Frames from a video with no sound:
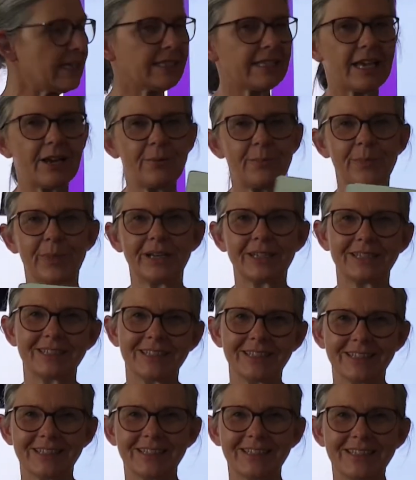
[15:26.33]
sound
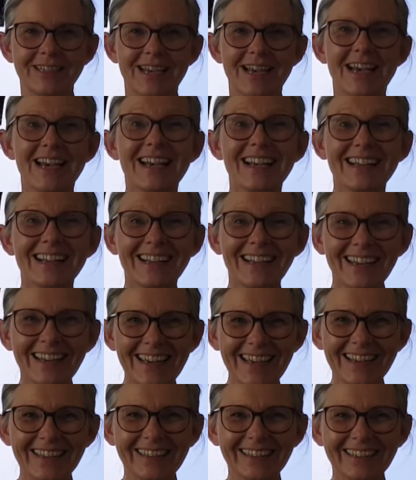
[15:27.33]
buttons.
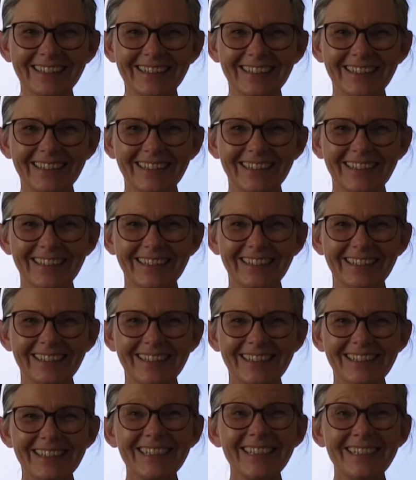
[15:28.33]
Clear.
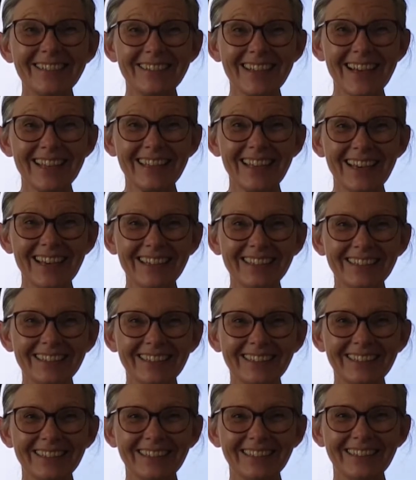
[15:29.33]
Did you get that?
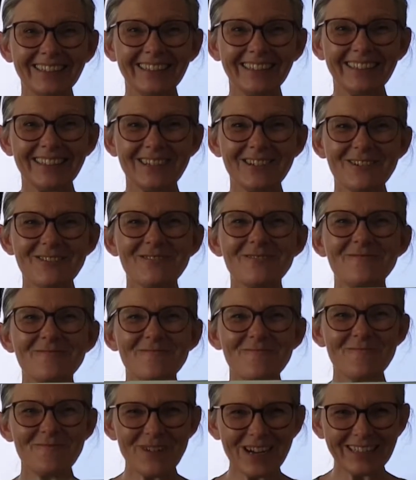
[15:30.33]

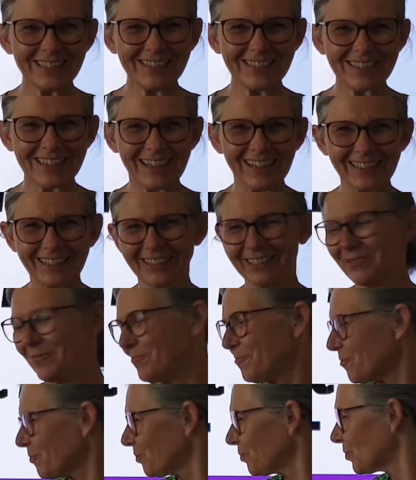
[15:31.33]
Well done.
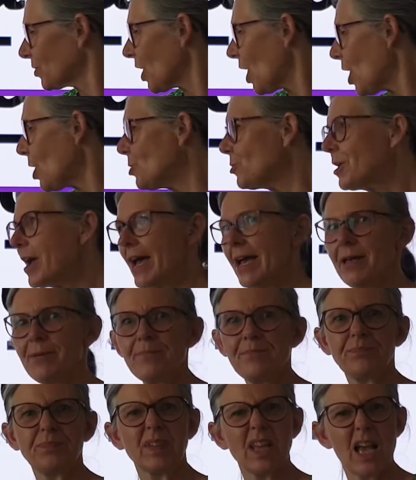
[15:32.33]
Okay,
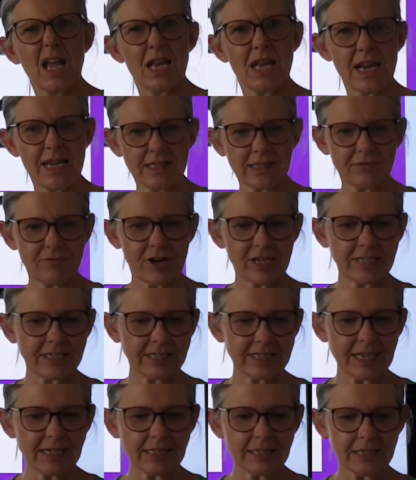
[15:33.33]
let's write a
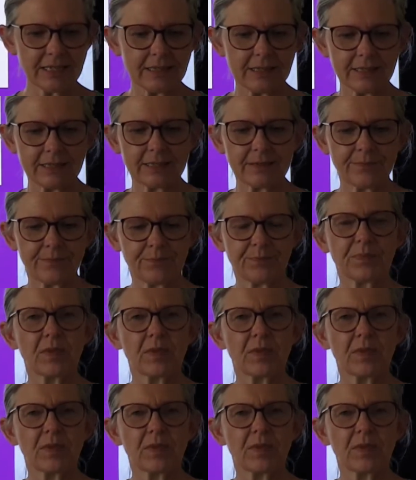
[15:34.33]
sentence.